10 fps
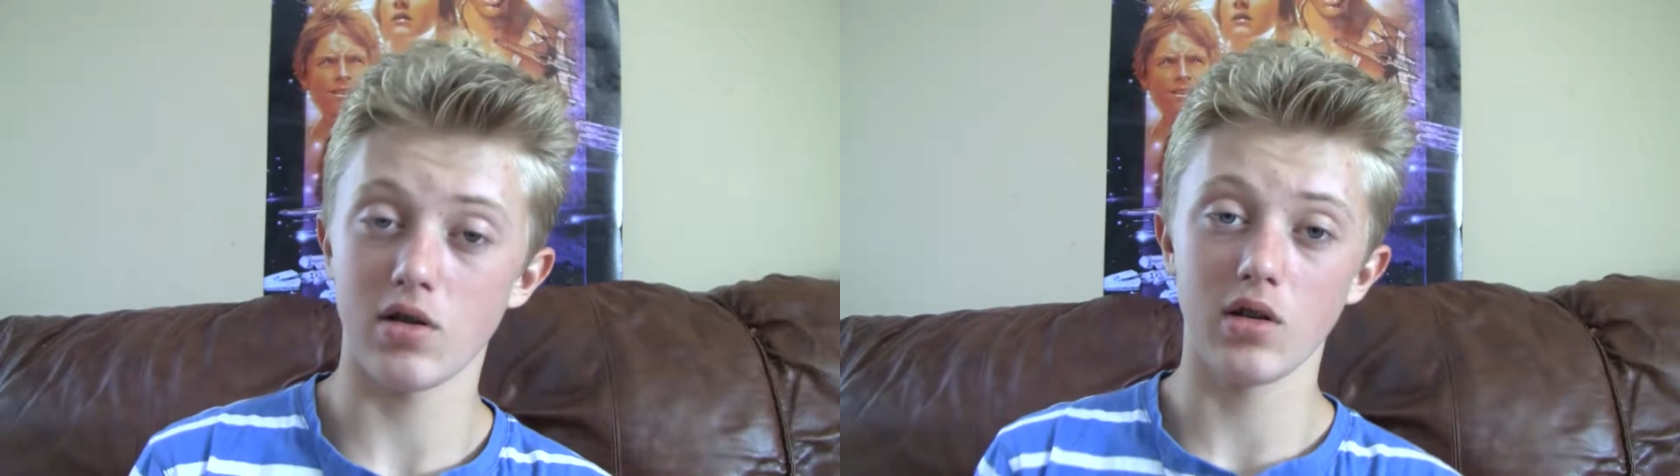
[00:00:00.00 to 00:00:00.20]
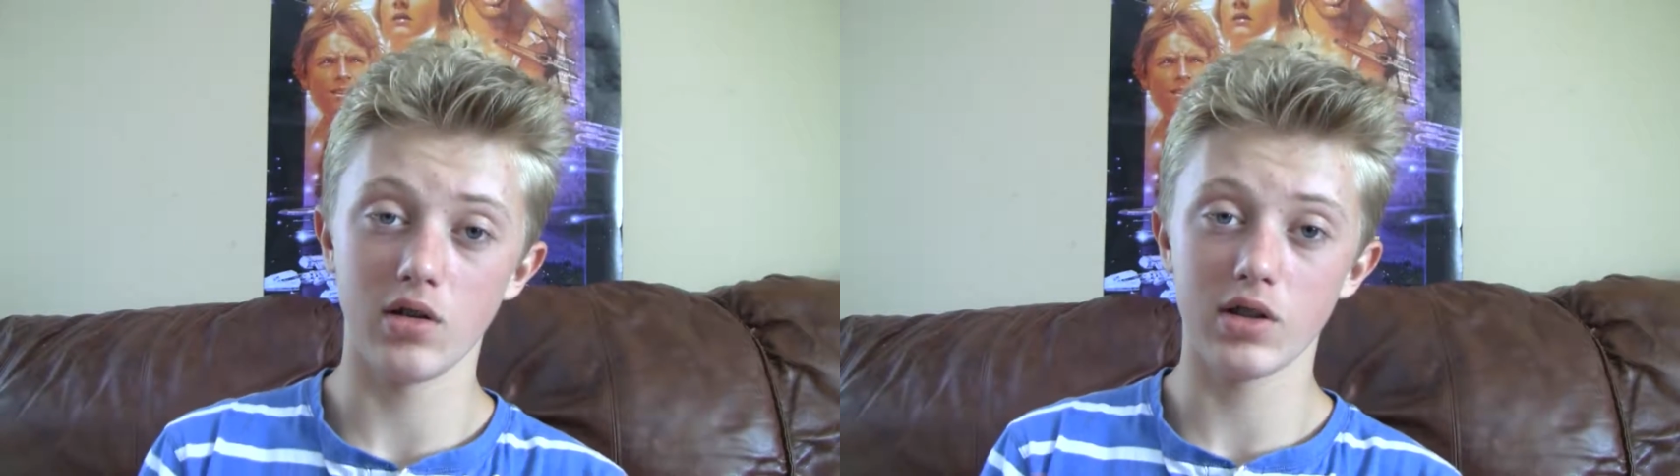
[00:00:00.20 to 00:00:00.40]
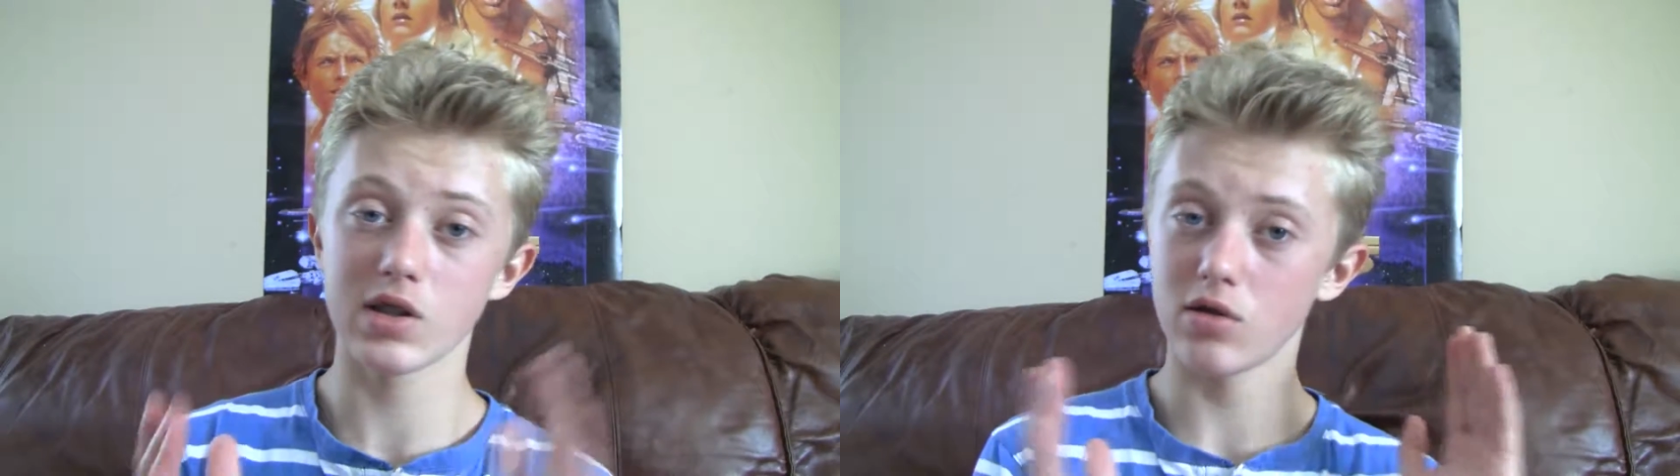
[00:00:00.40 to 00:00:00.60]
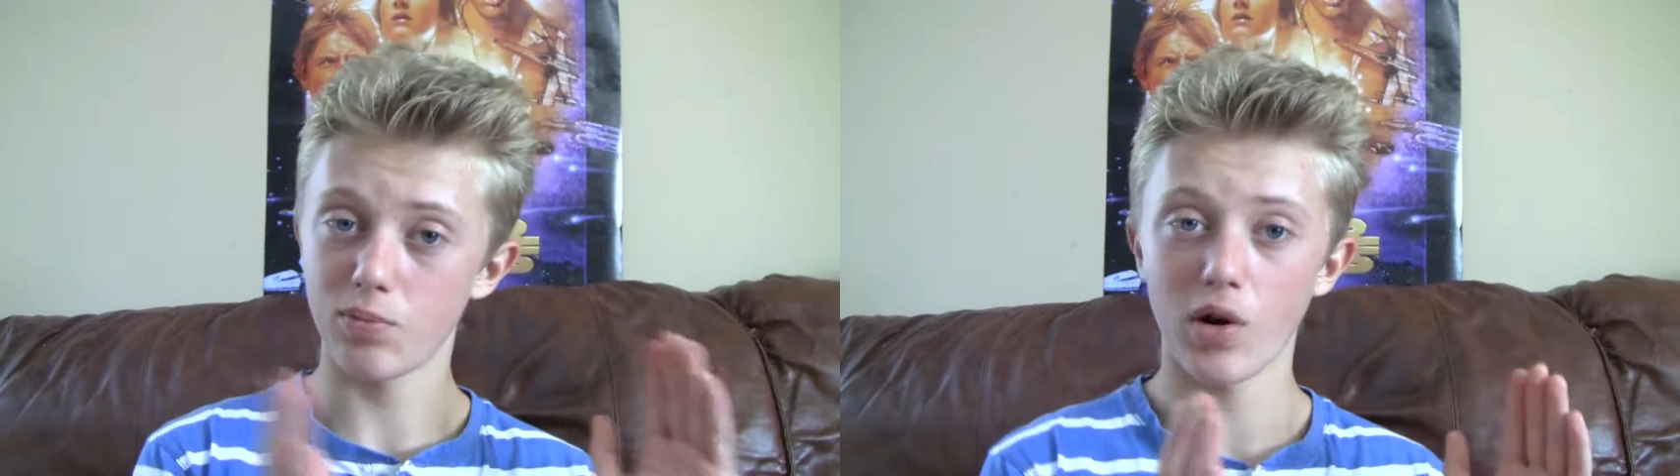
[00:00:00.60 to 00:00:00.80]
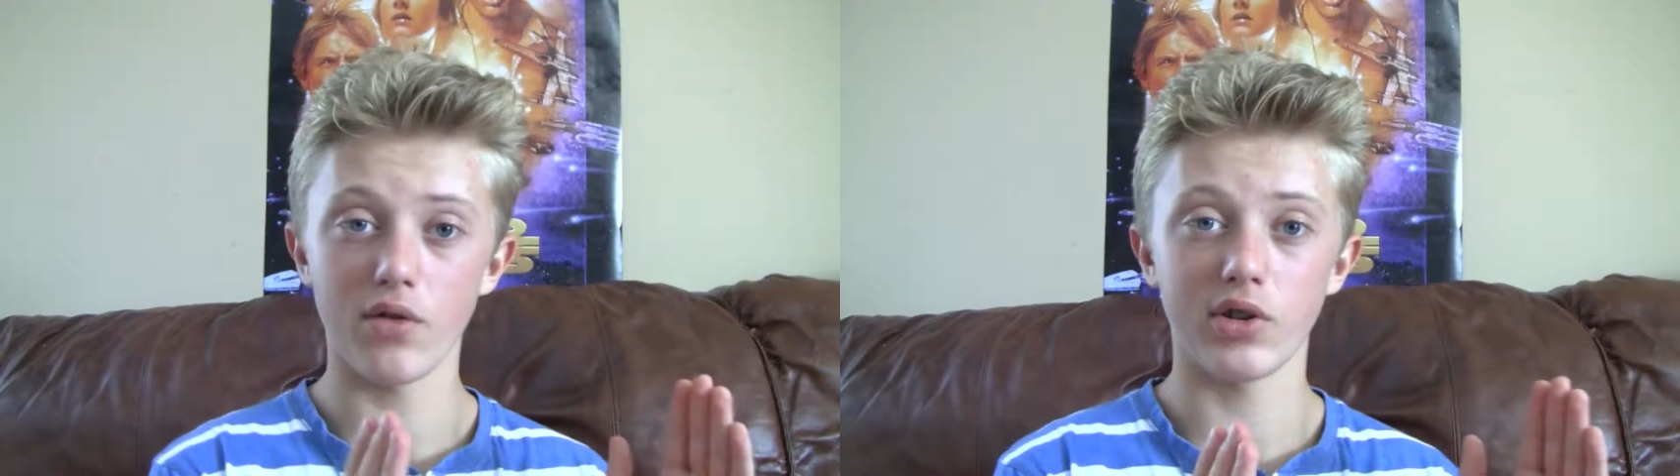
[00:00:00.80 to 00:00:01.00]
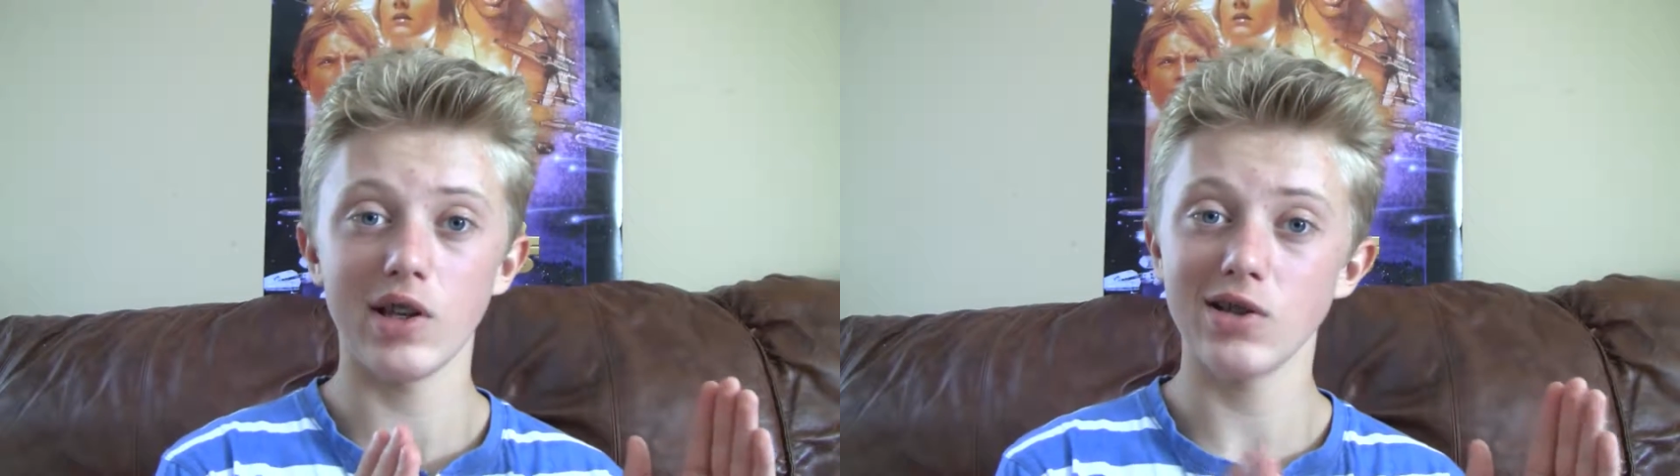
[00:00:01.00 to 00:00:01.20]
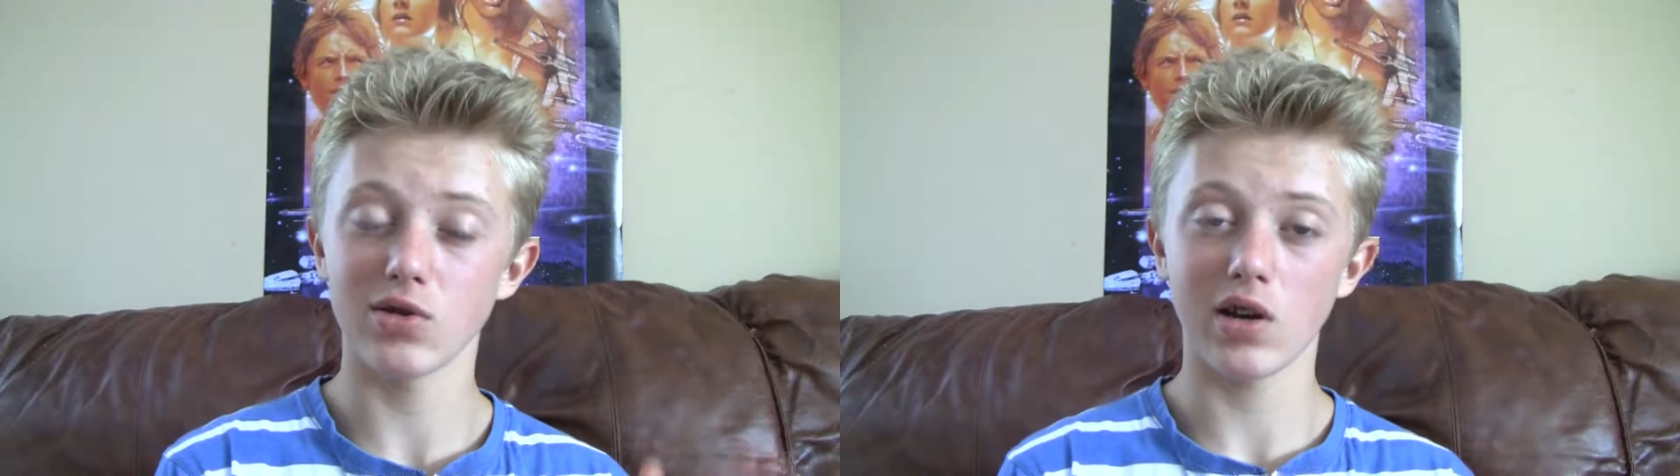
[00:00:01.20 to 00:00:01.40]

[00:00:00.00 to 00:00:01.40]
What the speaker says: this little part of the teaser